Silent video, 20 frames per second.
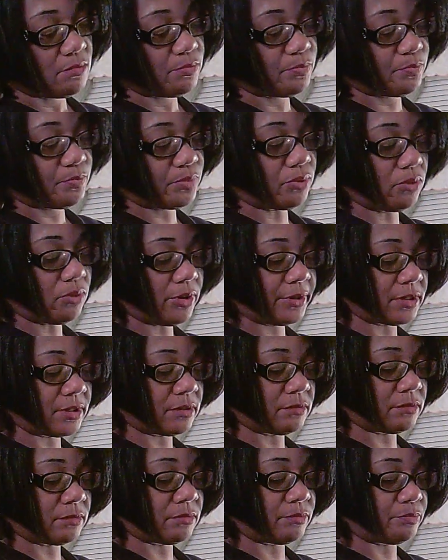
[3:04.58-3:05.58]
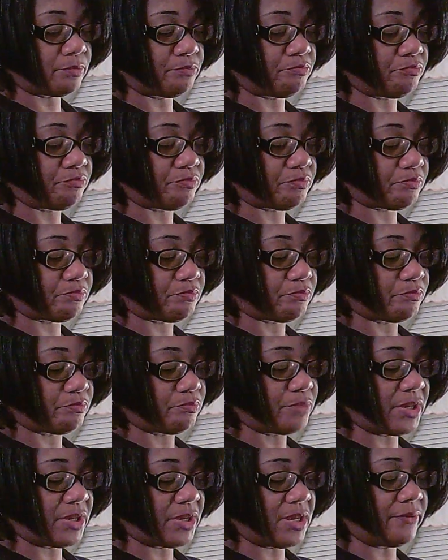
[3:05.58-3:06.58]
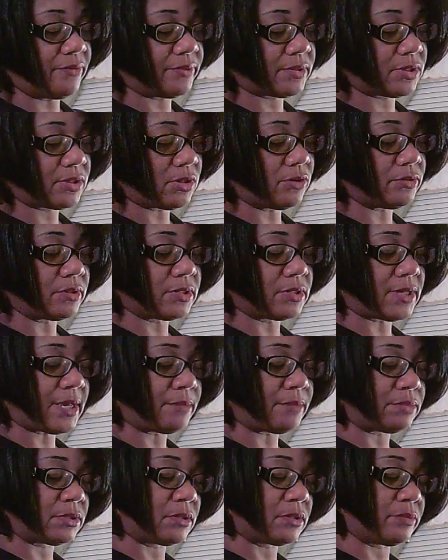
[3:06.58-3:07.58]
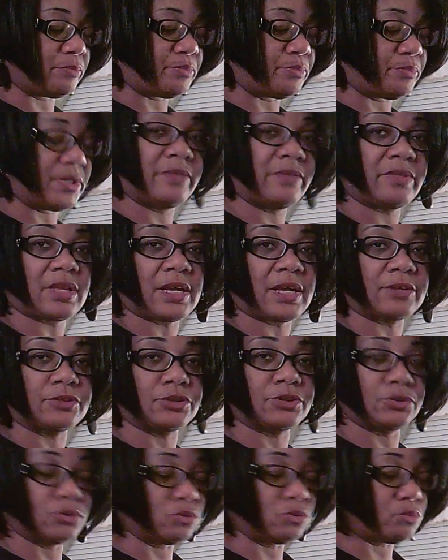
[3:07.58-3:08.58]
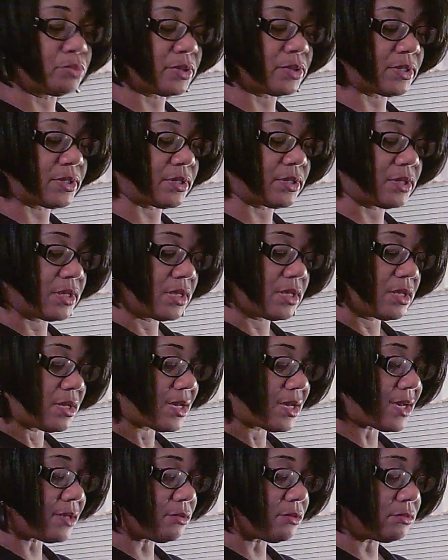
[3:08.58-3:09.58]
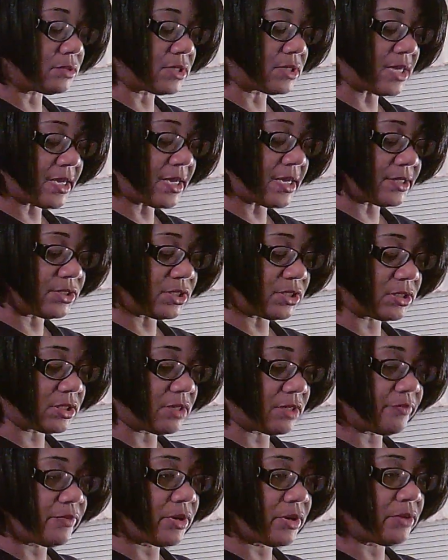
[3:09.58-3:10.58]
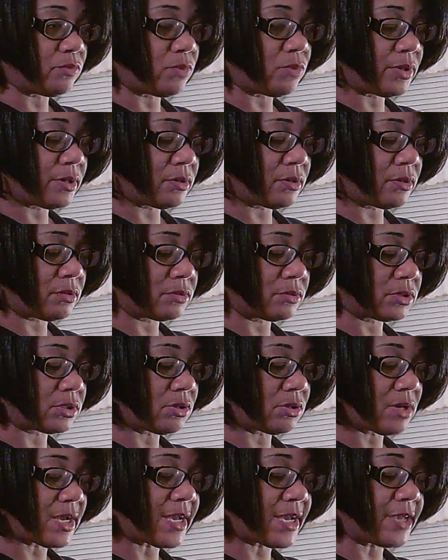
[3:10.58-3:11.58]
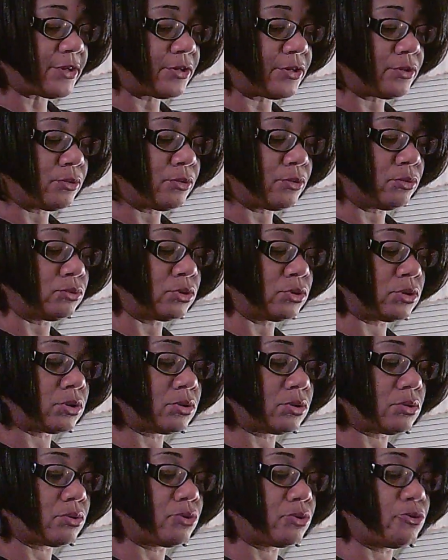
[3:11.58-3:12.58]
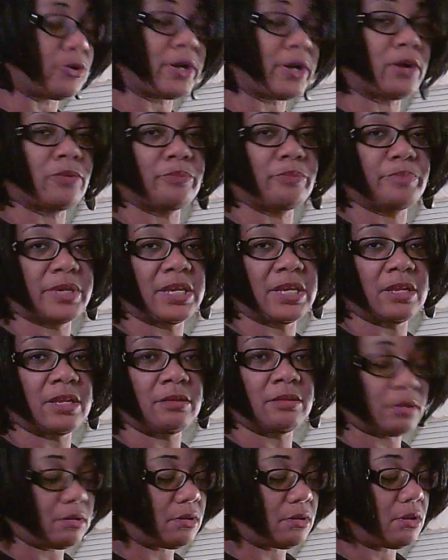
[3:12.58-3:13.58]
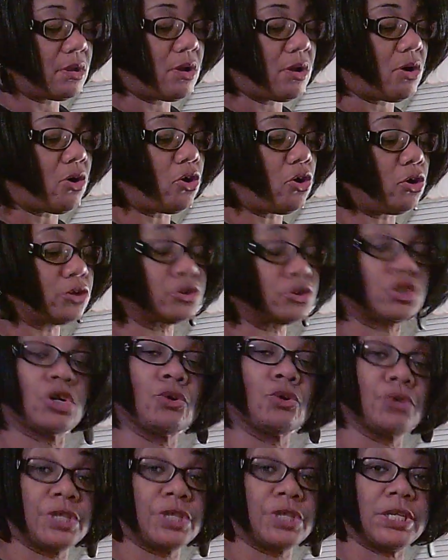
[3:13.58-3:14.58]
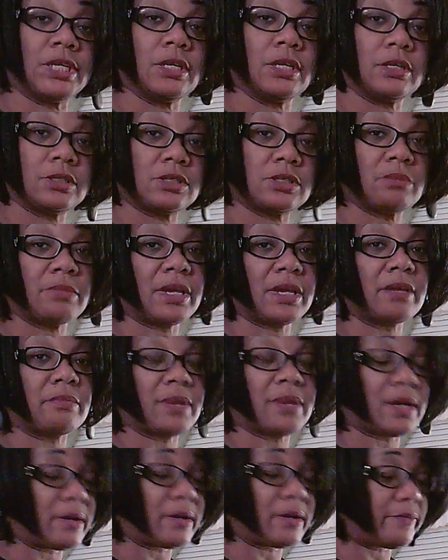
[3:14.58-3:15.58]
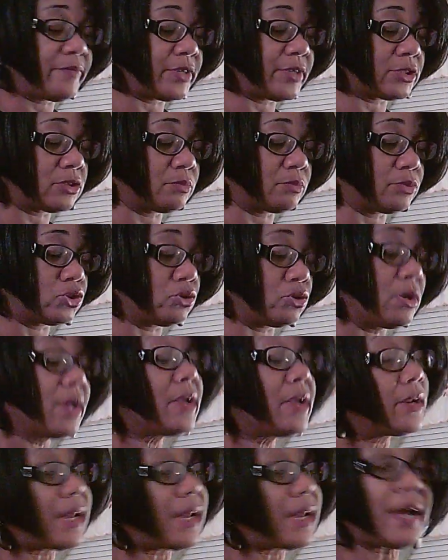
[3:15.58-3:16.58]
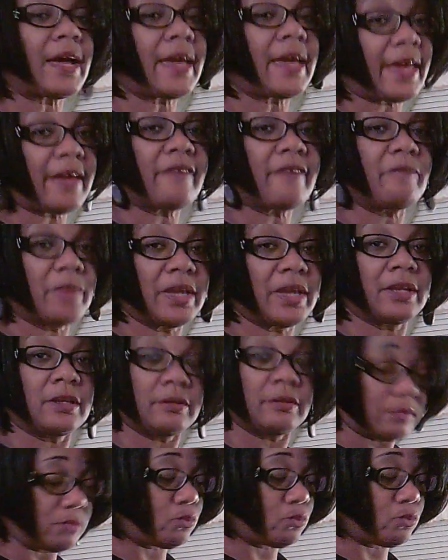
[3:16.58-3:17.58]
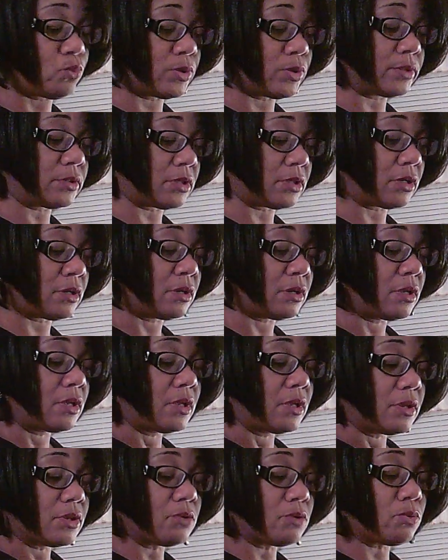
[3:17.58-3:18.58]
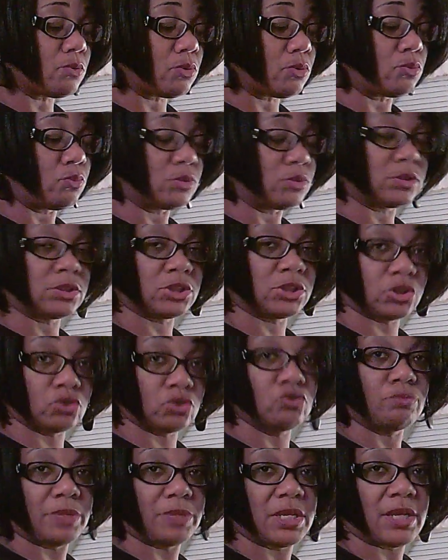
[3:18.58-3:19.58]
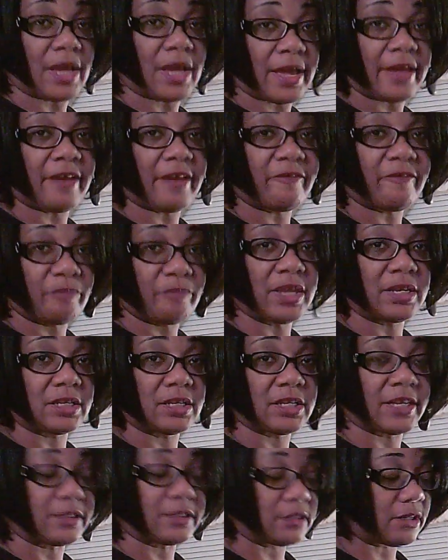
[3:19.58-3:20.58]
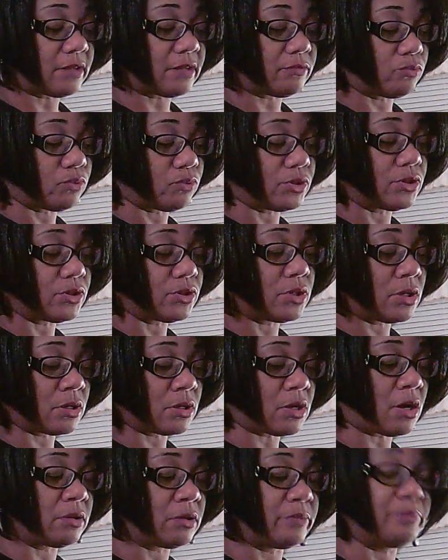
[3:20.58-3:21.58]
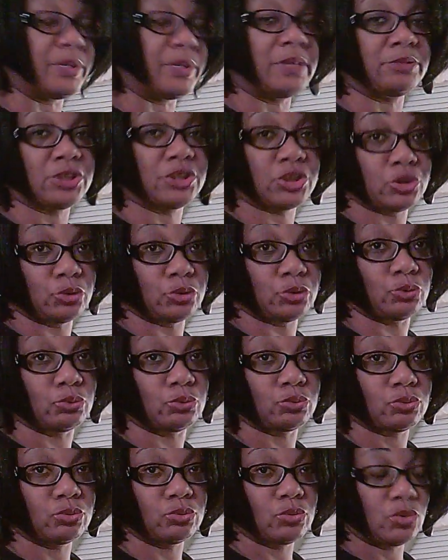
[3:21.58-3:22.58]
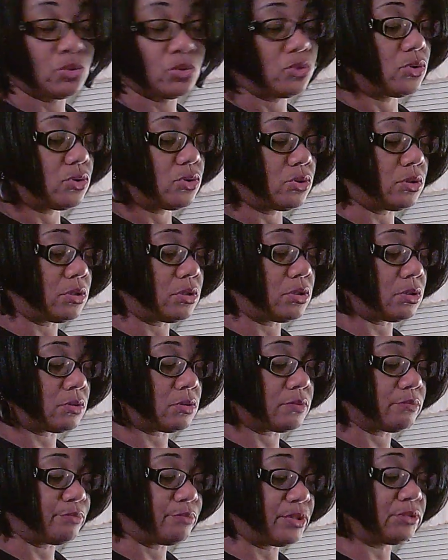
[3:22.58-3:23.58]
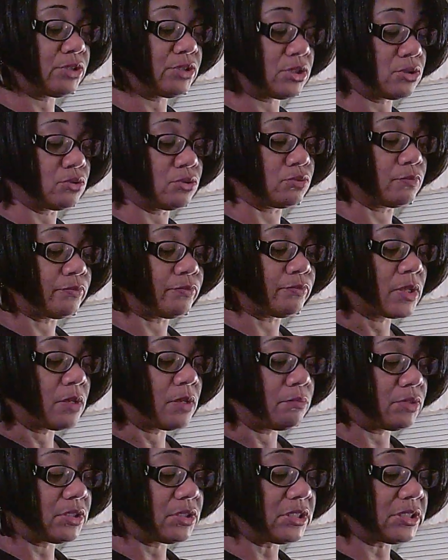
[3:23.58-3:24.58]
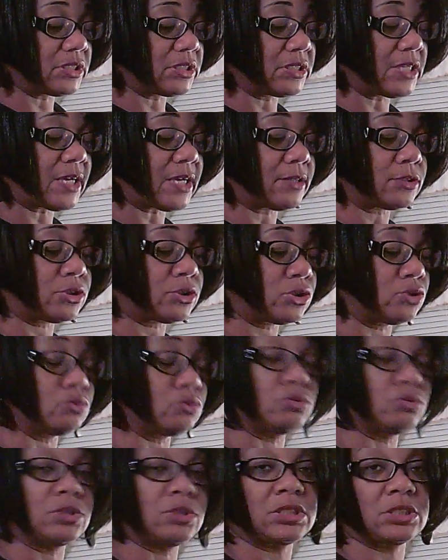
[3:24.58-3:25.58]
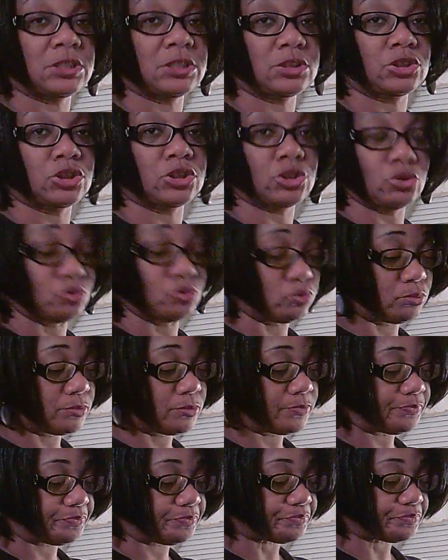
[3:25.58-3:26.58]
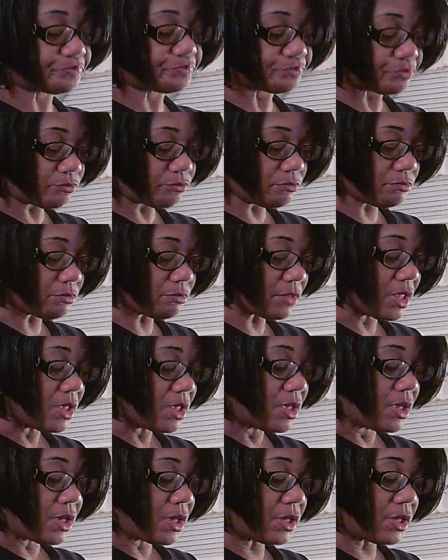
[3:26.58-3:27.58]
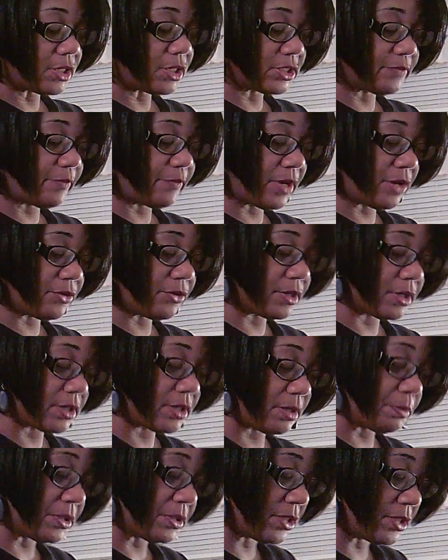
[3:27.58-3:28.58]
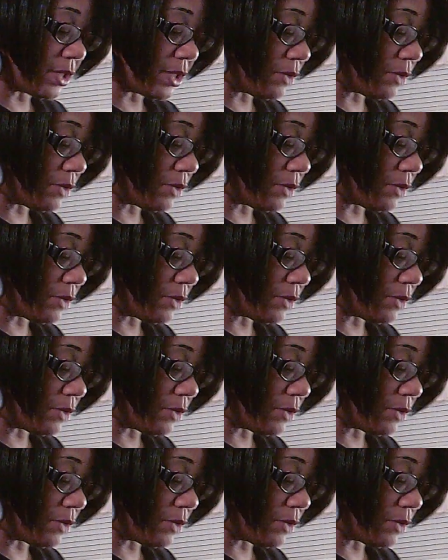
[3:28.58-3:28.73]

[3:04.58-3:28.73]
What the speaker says: pork and beef, certain types of beef I do, but I don't digest it very well. So I use ground beef or turkey to make my vegetable soup. Now I have made it with the, you know, with the stew meat. I have made it like that, what you can call it beef stew. You know, beef stew. But this is not a stew, this is a soup. And it's very good. Let me tell you